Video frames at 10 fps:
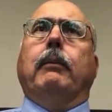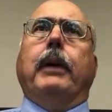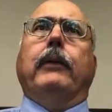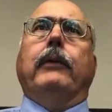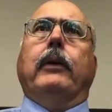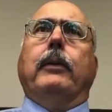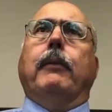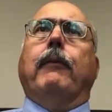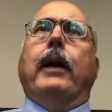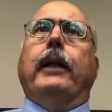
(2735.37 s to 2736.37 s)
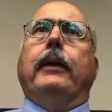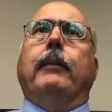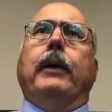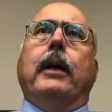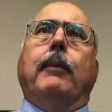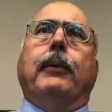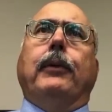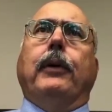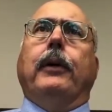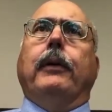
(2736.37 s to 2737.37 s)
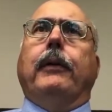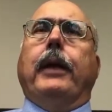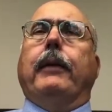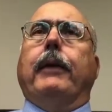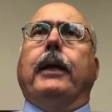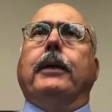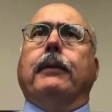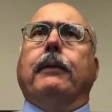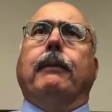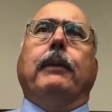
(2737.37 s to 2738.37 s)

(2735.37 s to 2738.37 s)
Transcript: basically provide them the opportunity to take advantage of,